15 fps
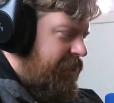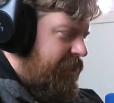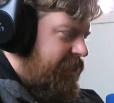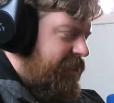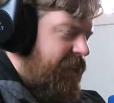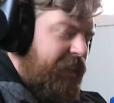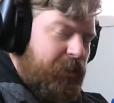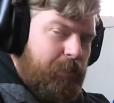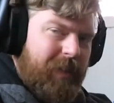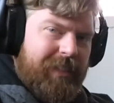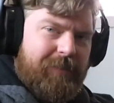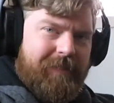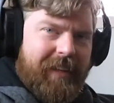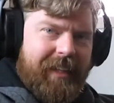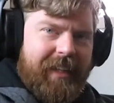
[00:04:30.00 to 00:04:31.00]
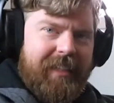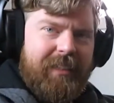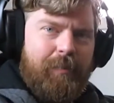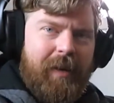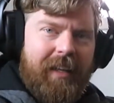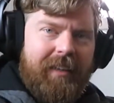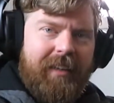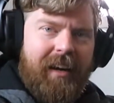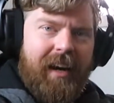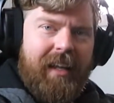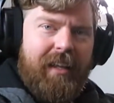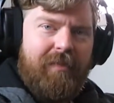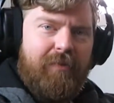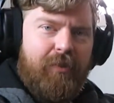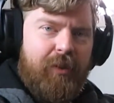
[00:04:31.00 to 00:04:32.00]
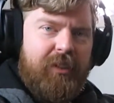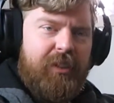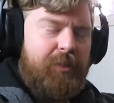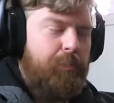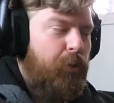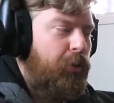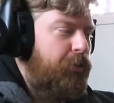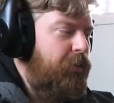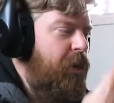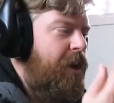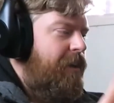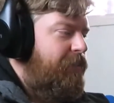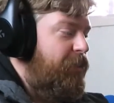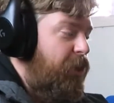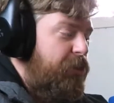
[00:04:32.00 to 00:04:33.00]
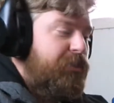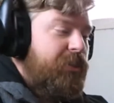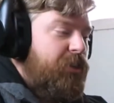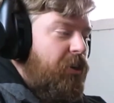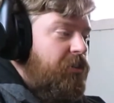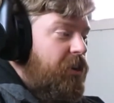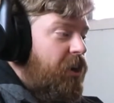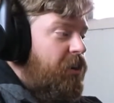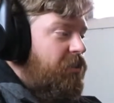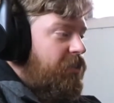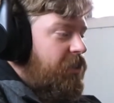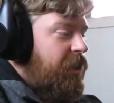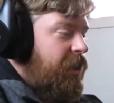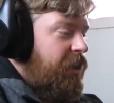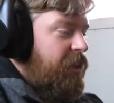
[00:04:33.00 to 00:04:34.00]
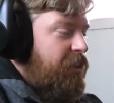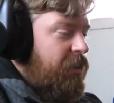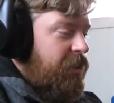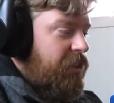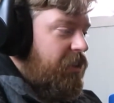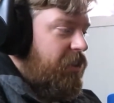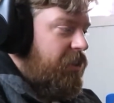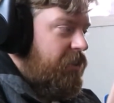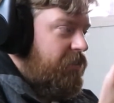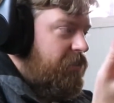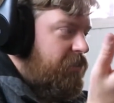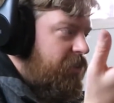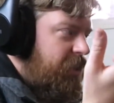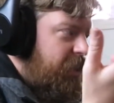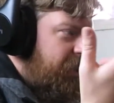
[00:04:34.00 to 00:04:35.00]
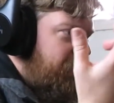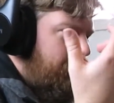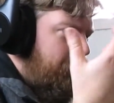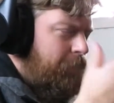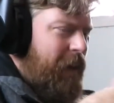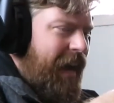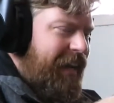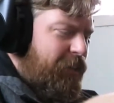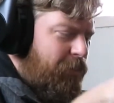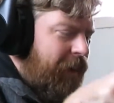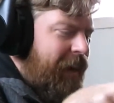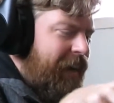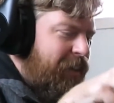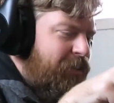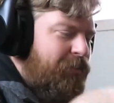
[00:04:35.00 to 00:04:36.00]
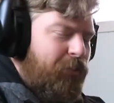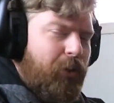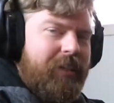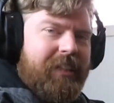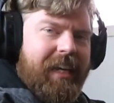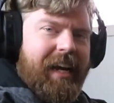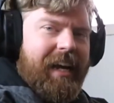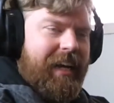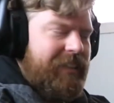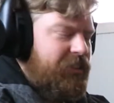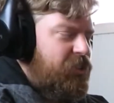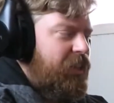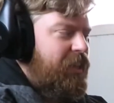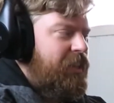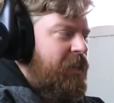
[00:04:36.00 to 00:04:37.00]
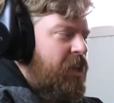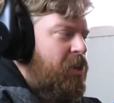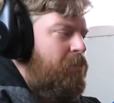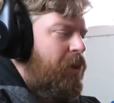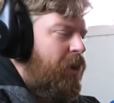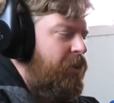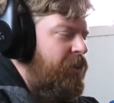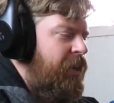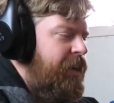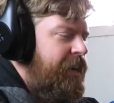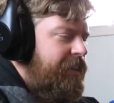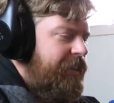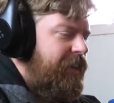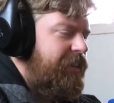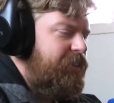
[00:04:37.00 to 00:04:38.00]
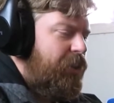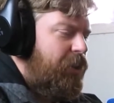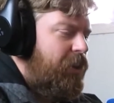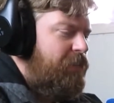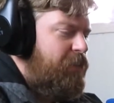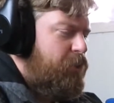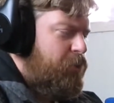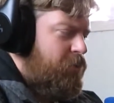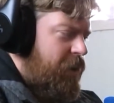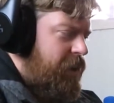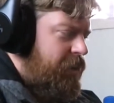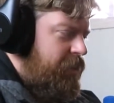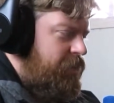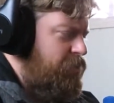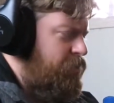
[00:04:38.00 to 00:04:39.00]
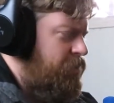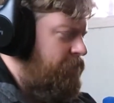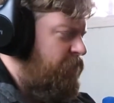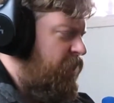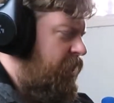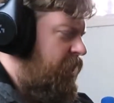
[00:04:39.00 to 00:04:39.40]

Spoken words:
Such mixed feelings about the guy that voices Brute. For those who don't know, the background voice cast in Nemo, there's a lot of Australians.